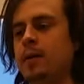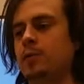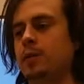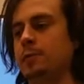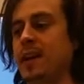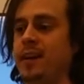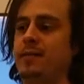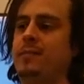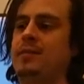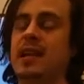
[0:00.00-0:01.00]
we
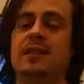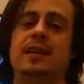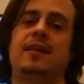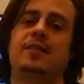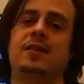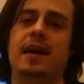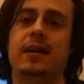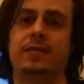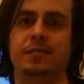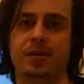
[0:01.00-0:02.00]
made
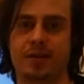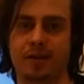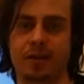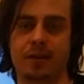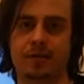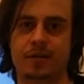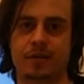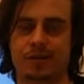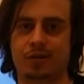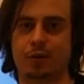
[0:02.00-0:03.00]
$10,000 to start
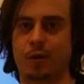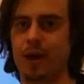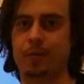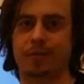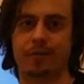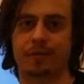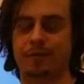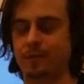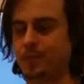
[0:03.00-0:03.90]
this cooperative,